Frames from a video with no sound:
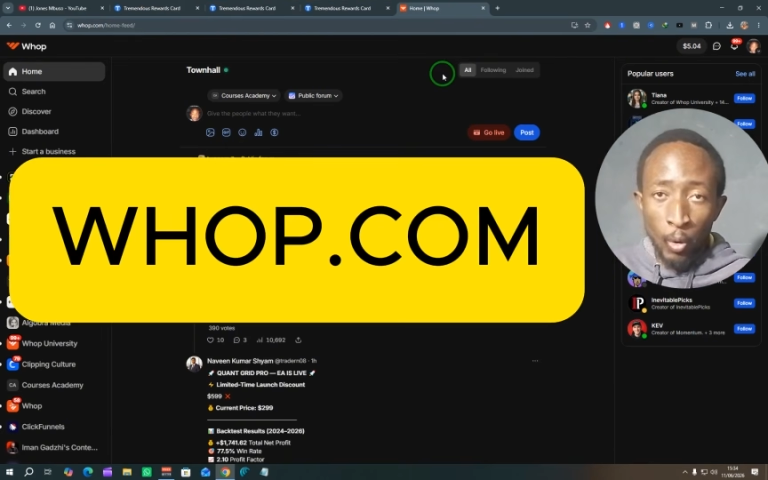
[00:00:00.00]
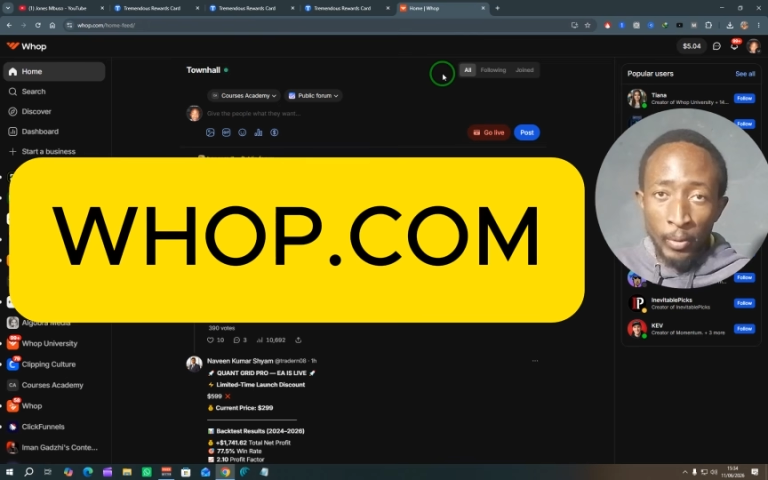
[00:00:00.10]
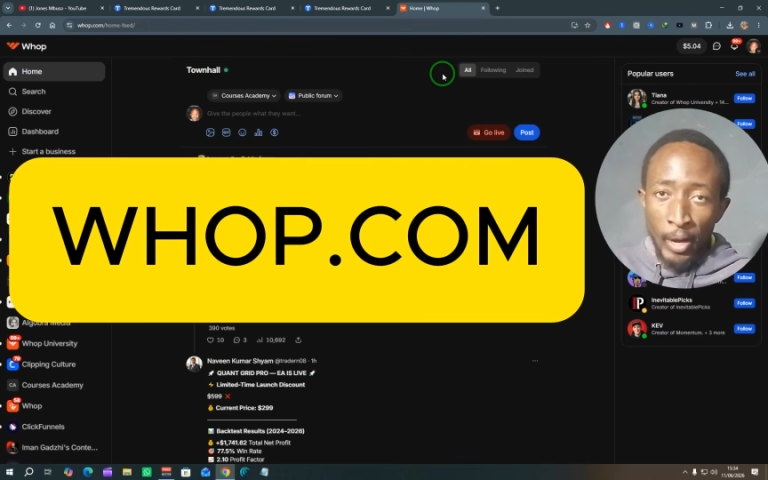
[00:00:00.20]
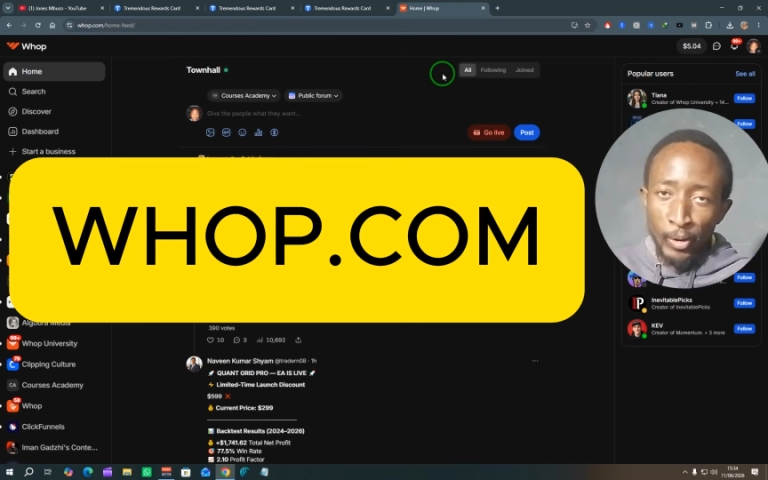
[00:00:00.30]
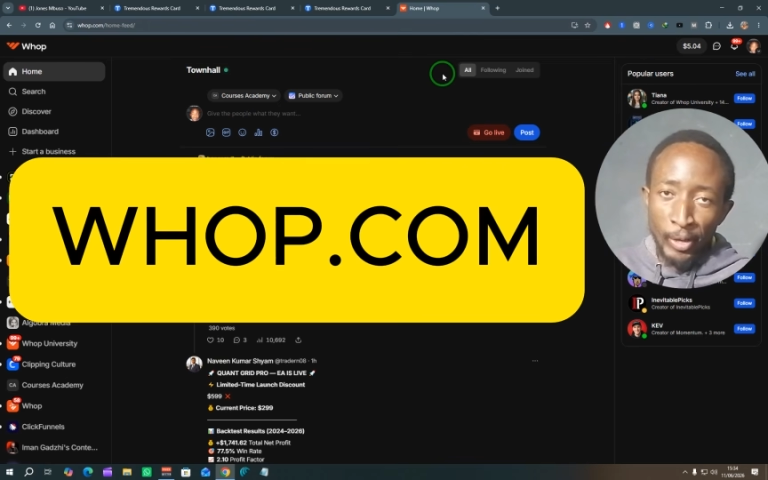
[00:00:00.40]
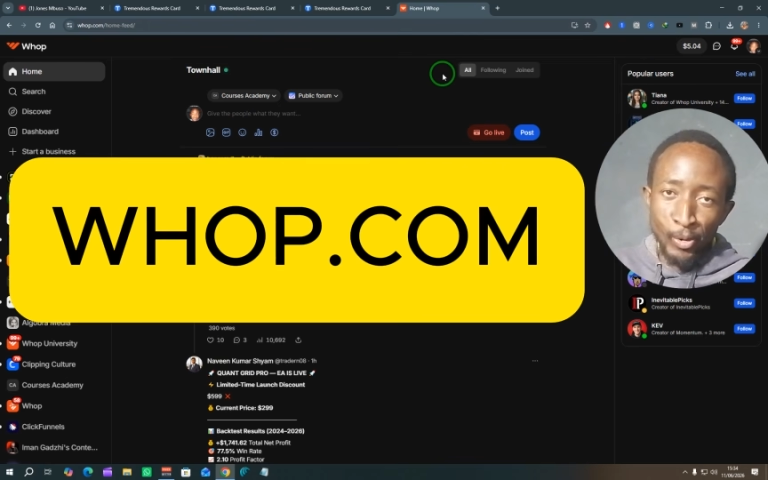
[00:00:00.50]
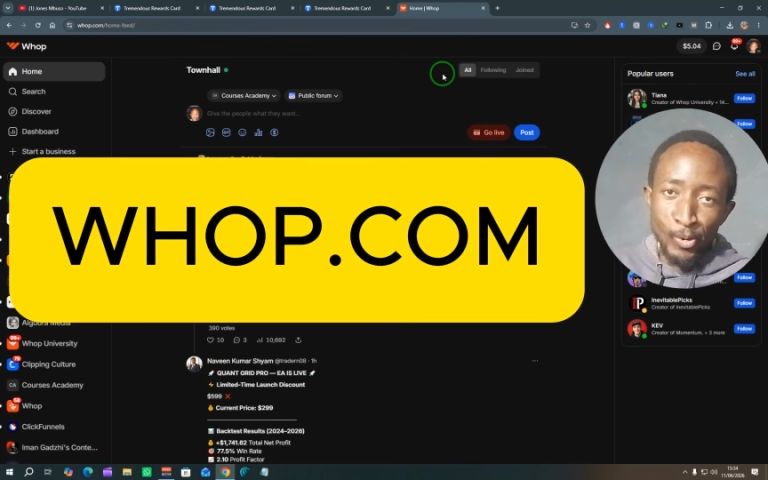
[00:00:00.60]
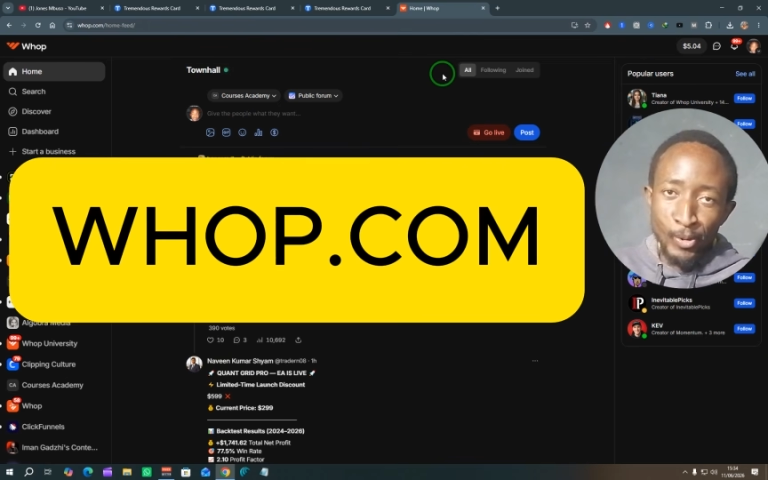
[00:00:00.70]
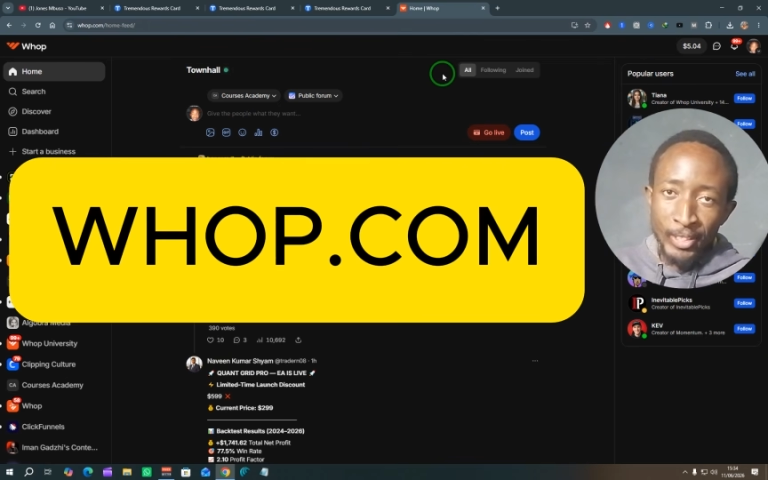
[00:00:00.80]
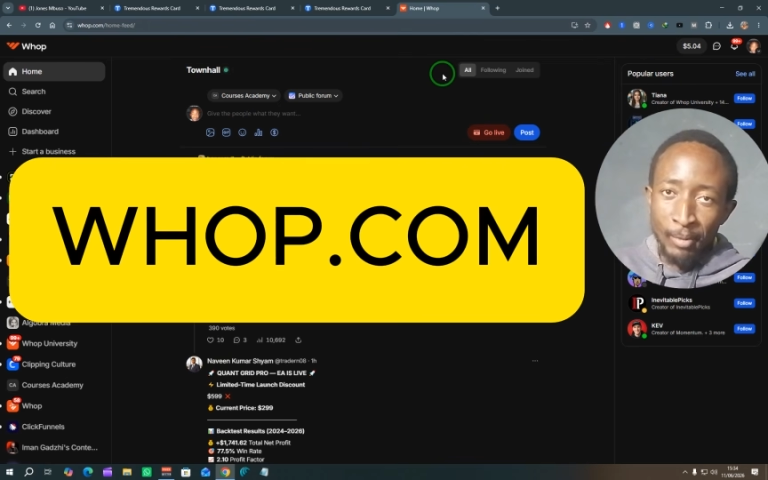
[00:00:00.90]
Now I don't
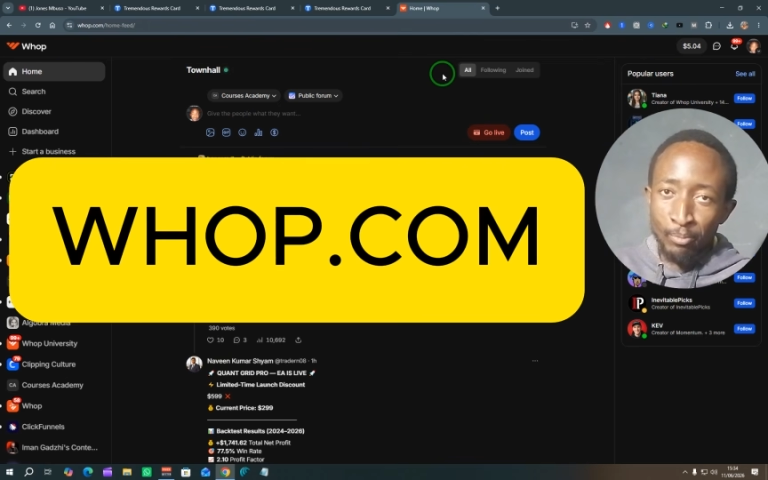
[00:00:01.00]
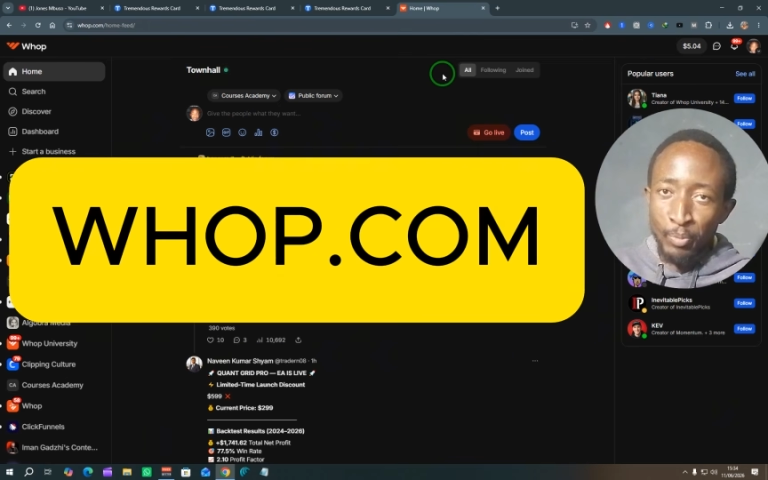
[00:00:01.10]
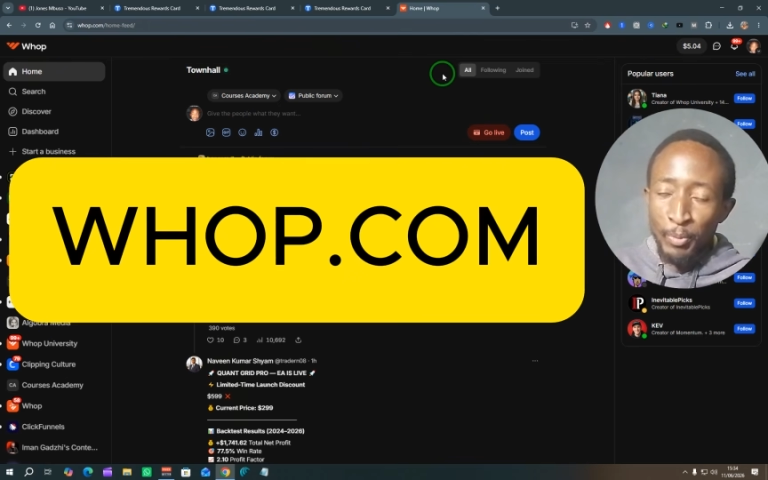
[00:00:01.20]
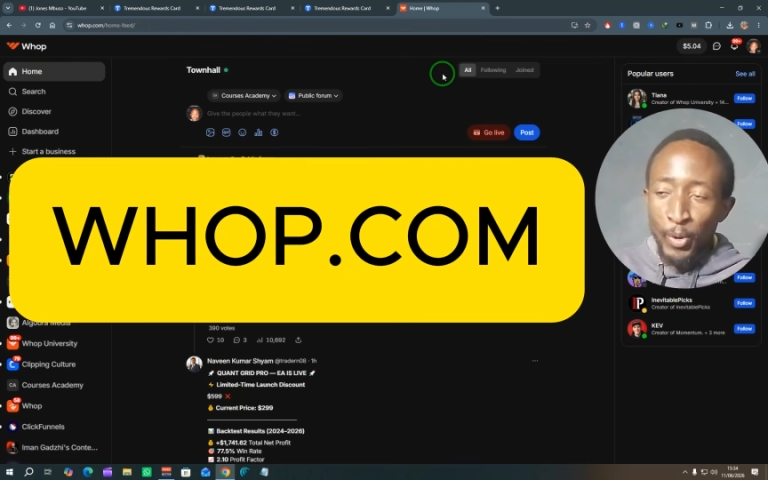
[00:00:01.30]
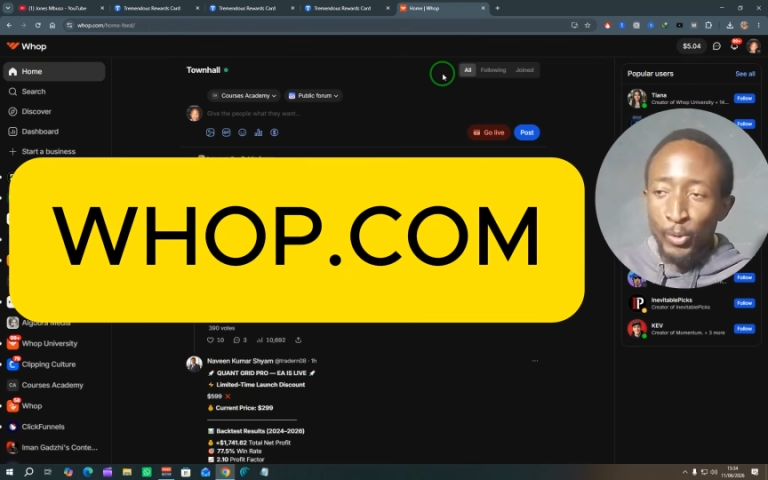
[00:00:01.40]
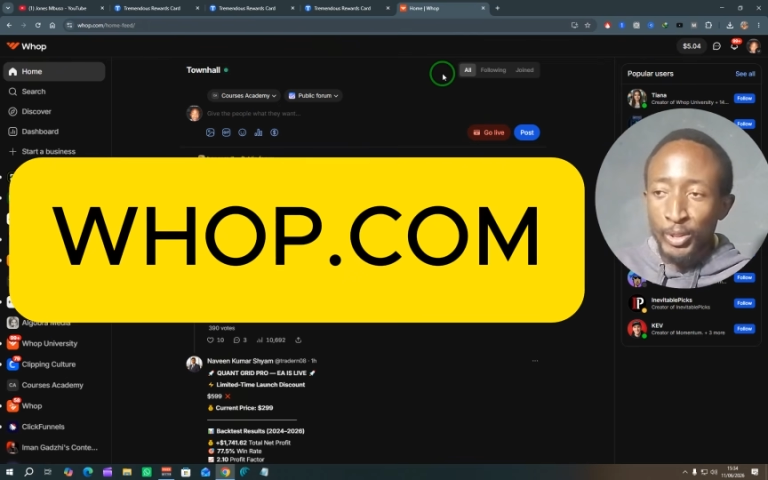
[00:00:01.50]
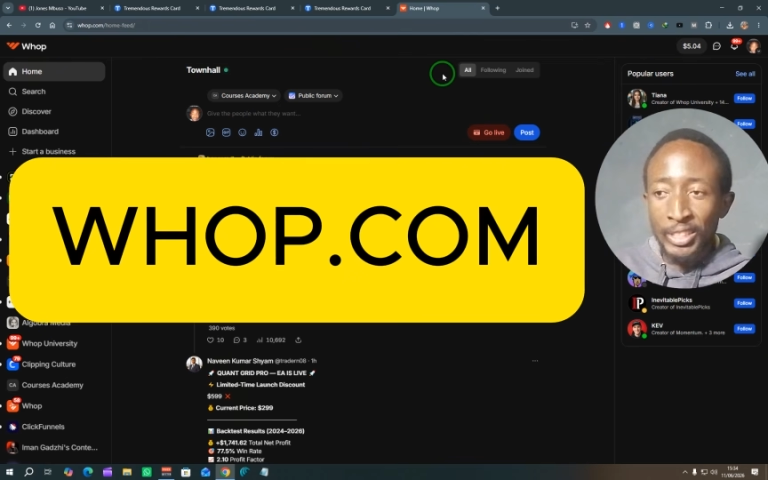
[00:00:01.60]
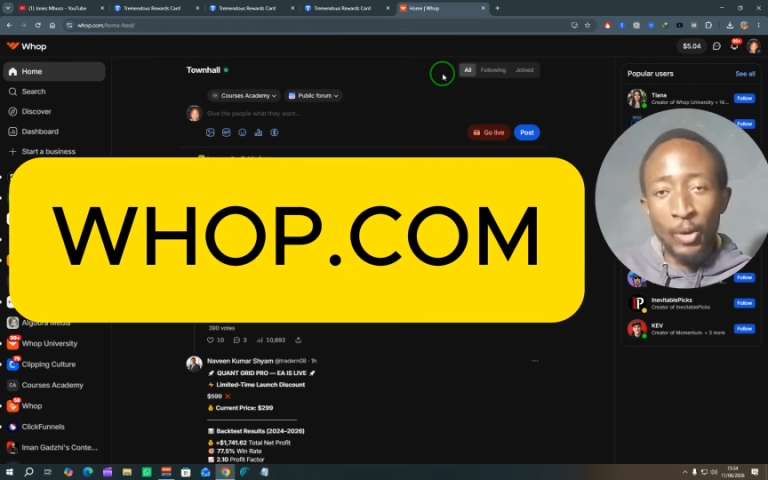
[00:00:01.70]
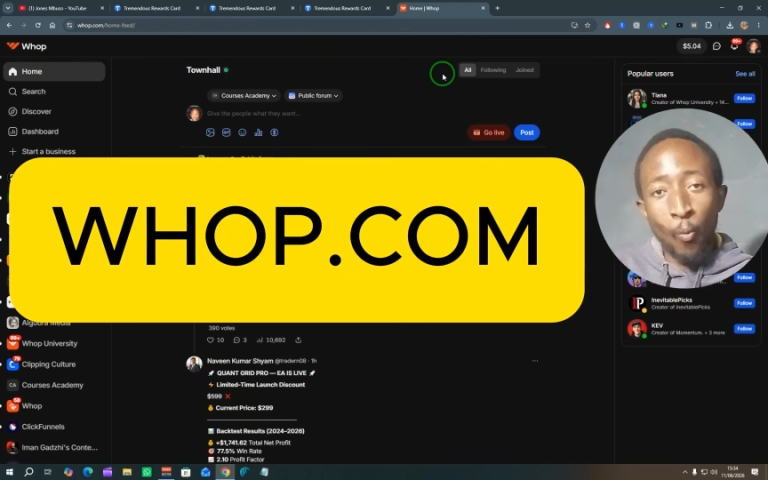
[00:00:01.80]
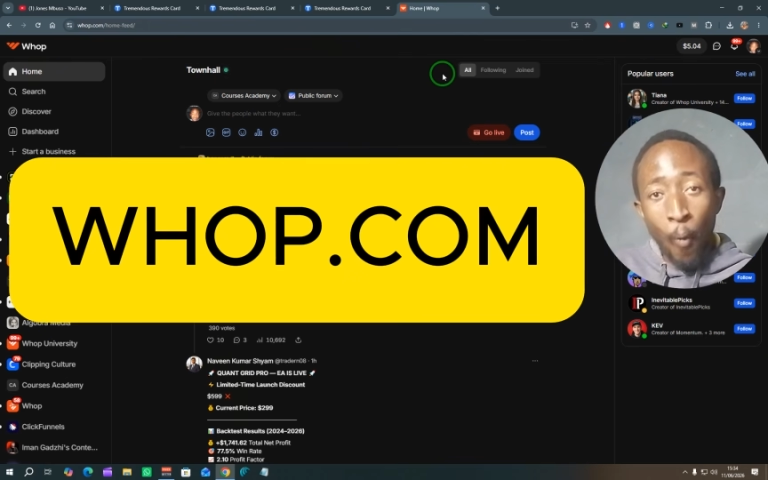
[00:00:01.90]
know, some people will
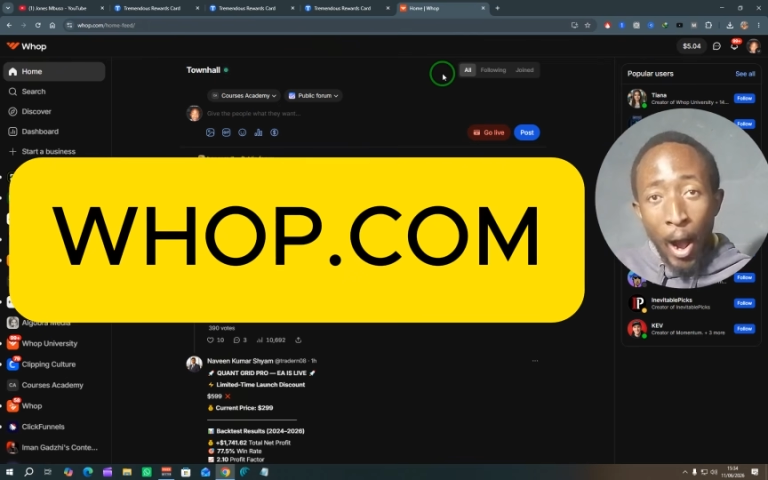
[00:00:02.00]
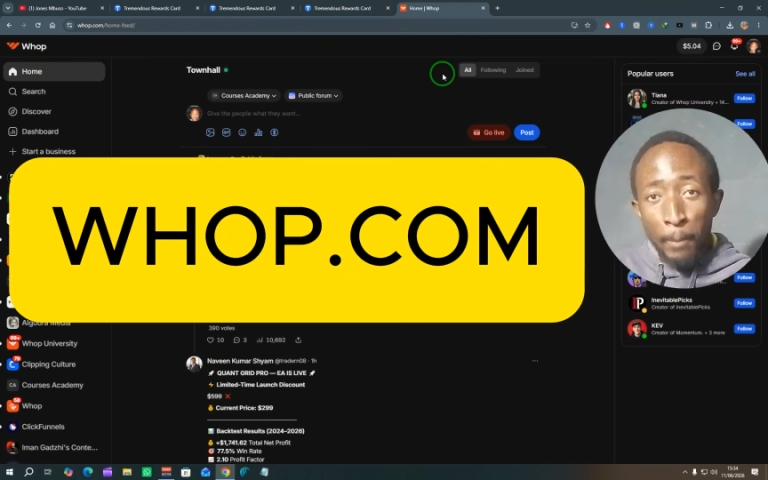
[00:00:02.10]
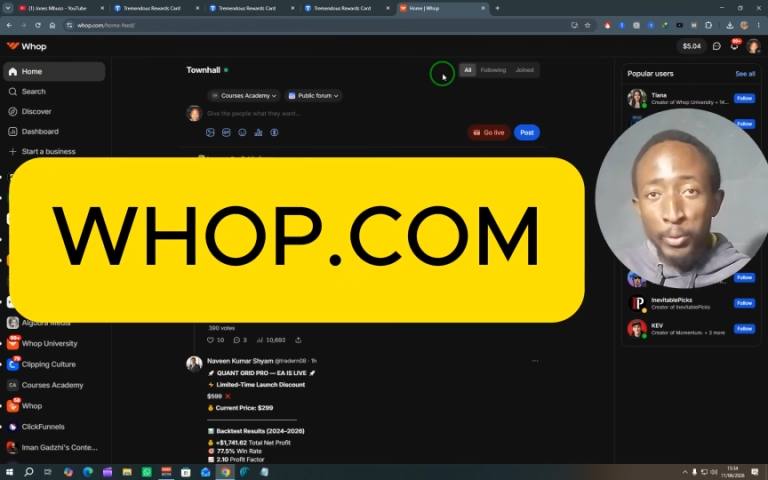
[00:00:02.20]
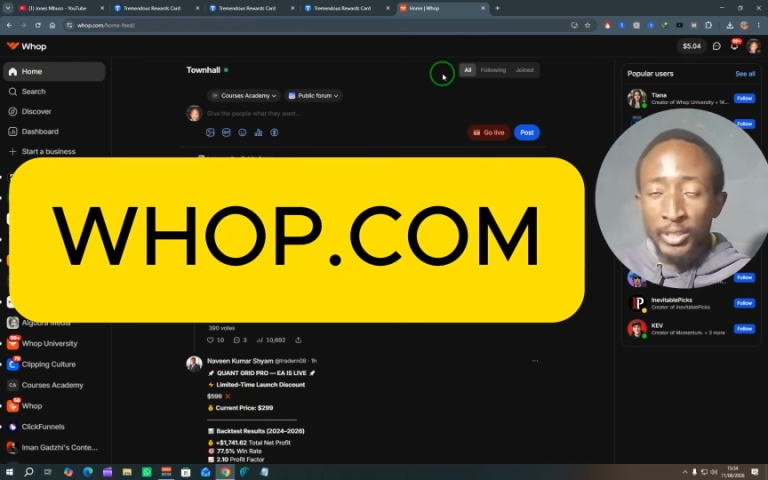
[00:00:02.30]
say WAP,